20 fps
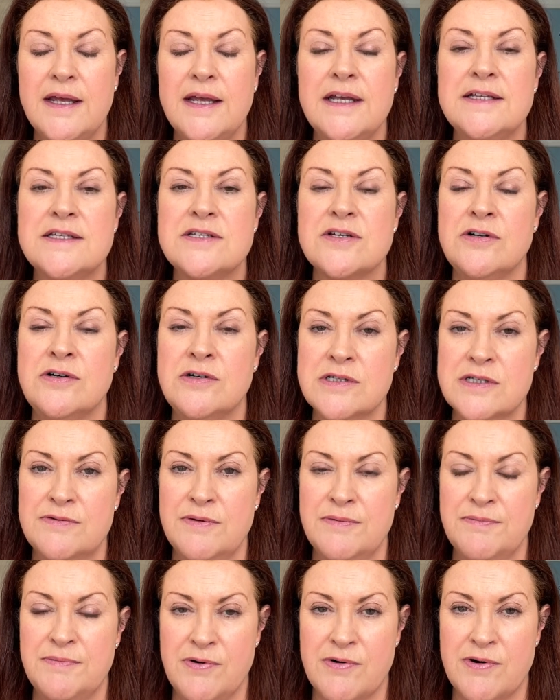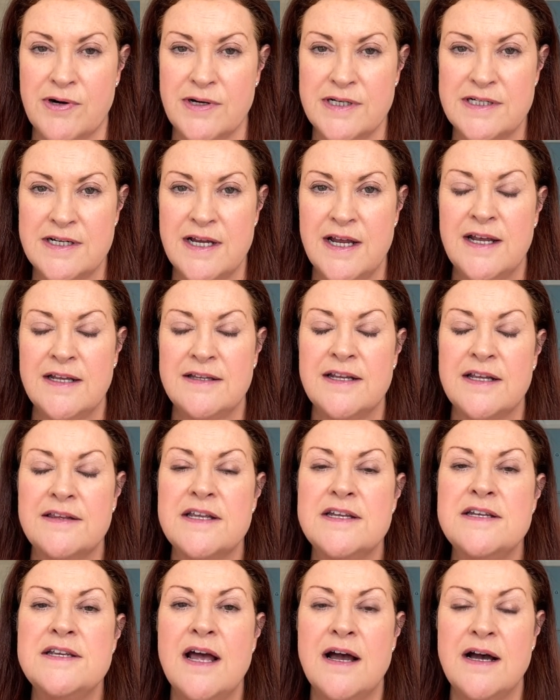It's also important that
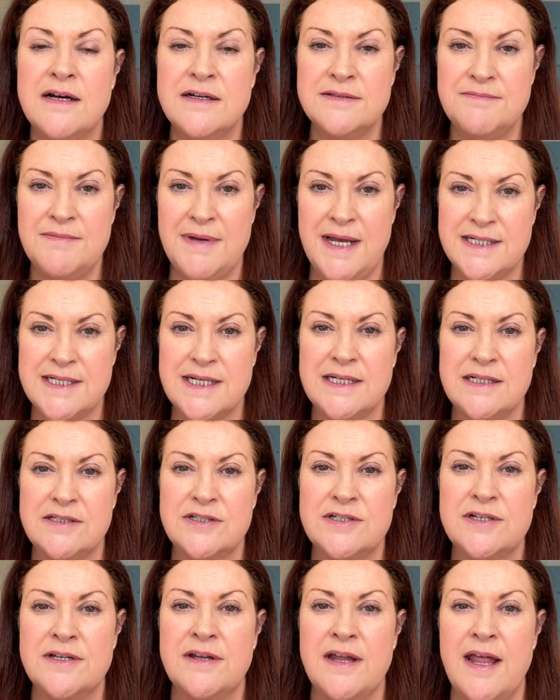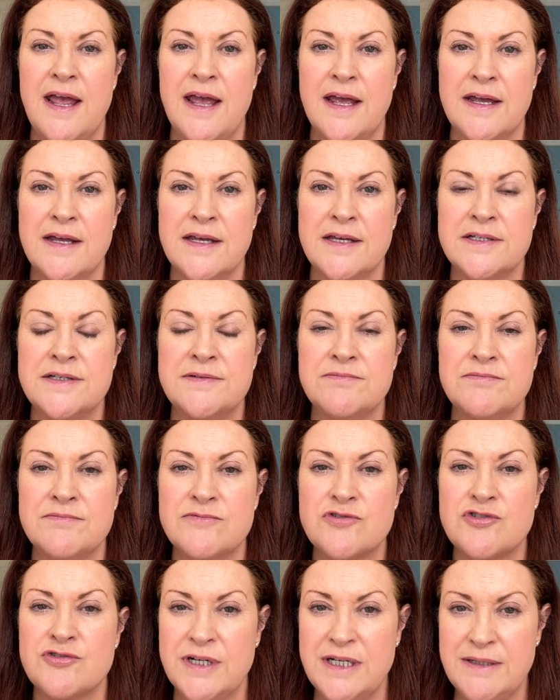the non medical uh,
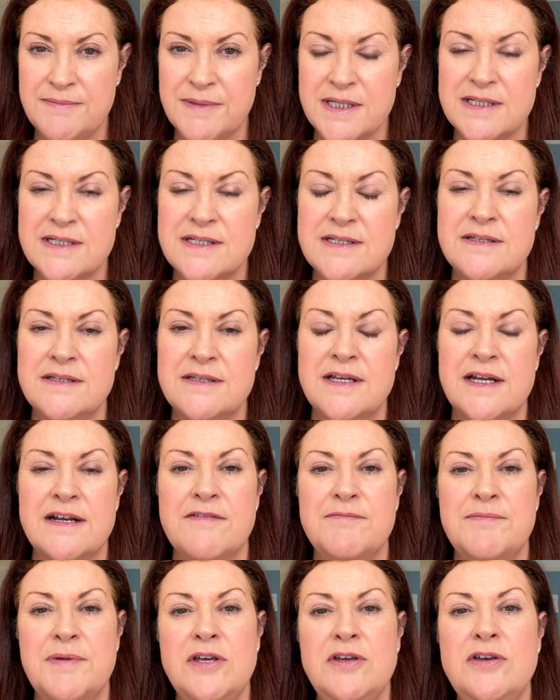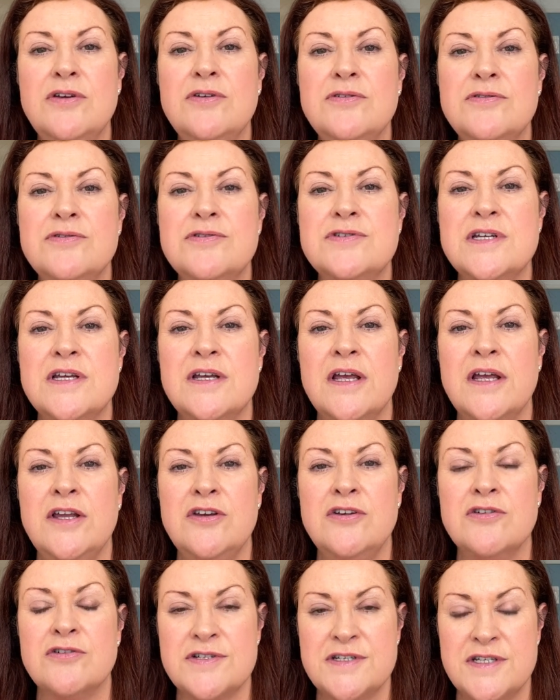treatments that have been used in
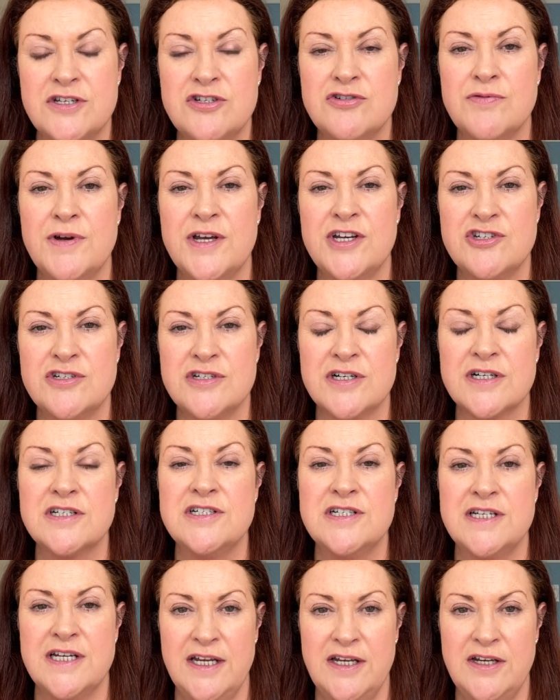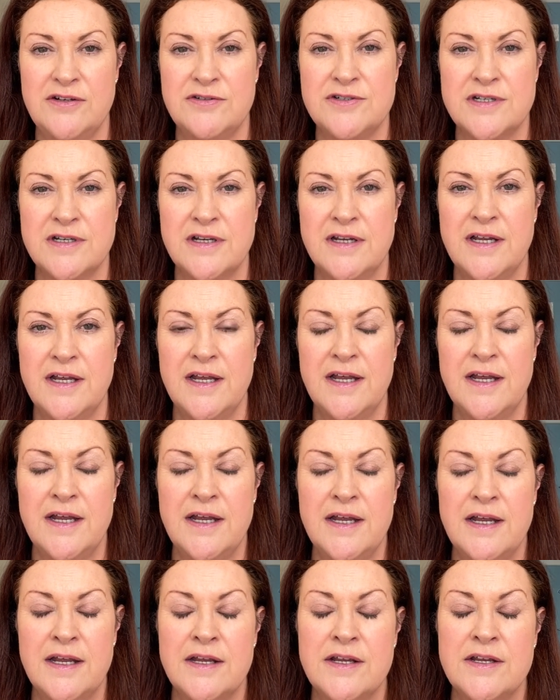your situation are continued.
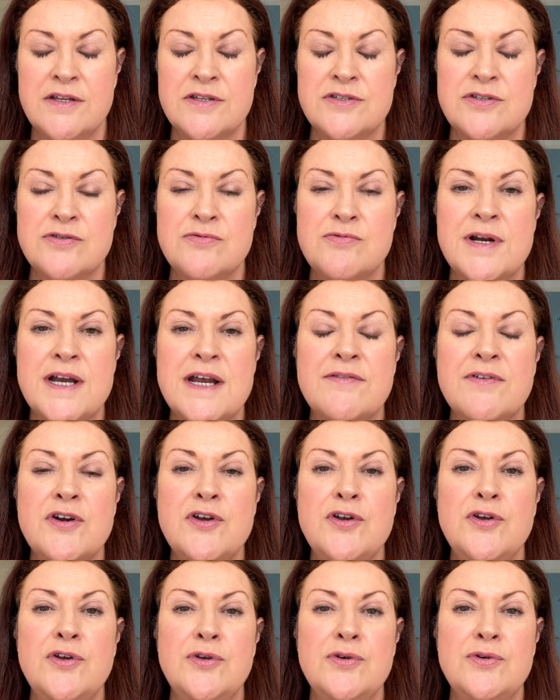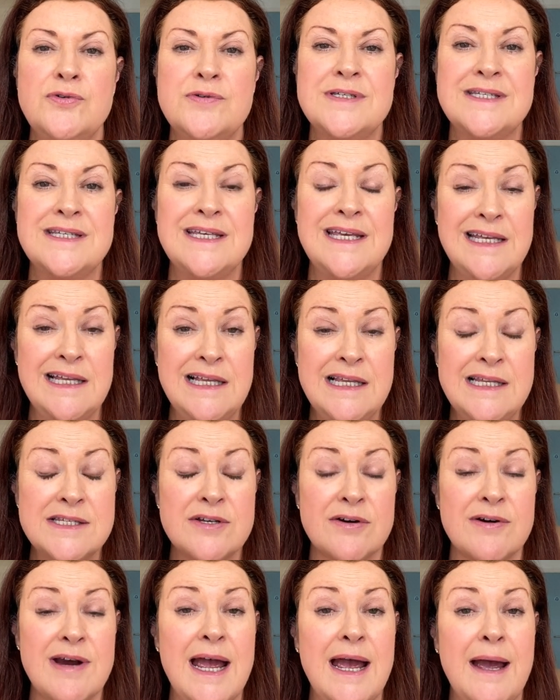So, whatever new skills
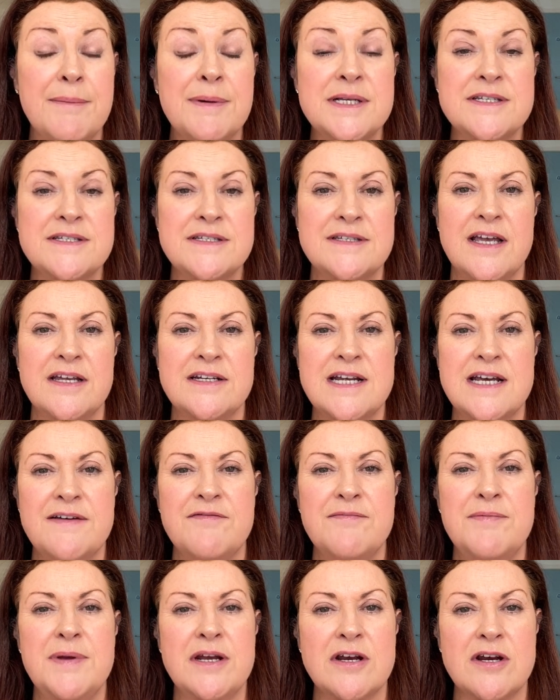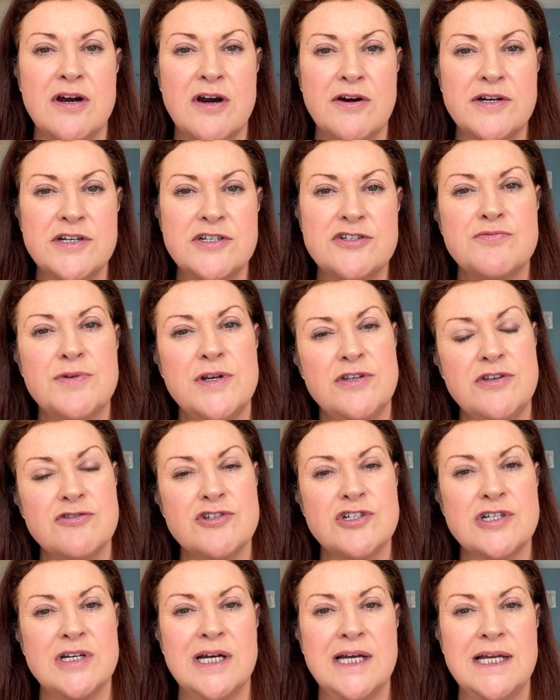or habits that have been encouraged with your
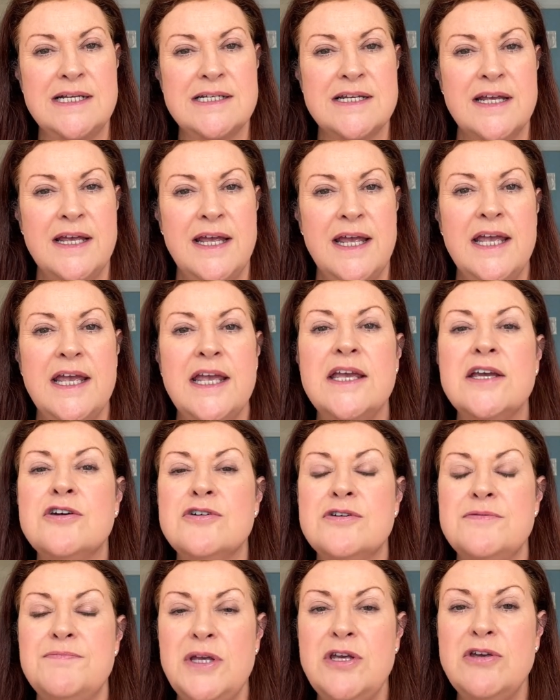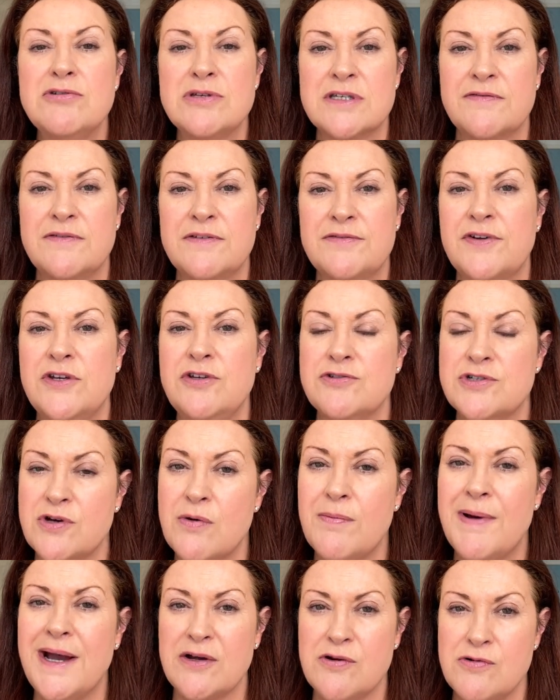child, it could be useful for you to
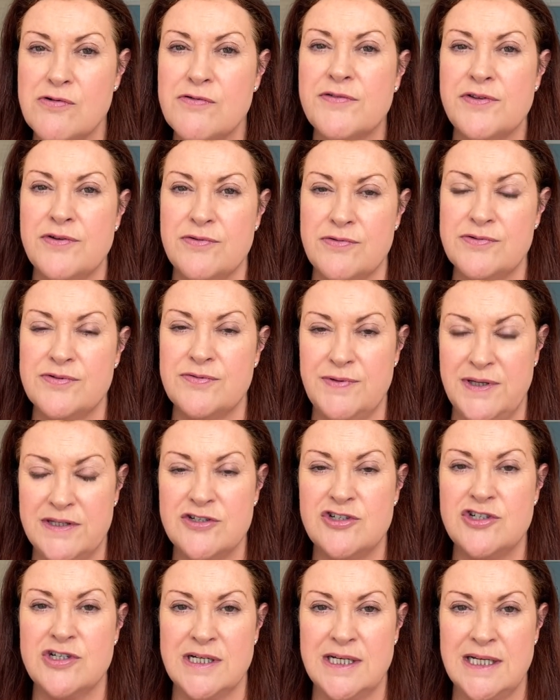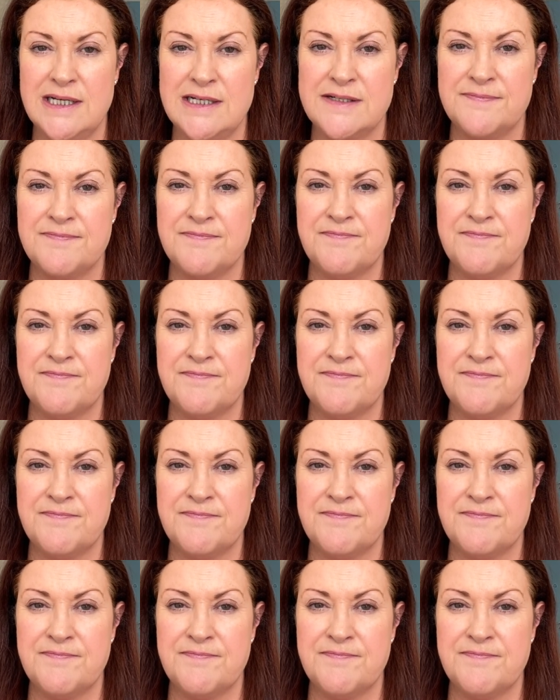go back over those with the child.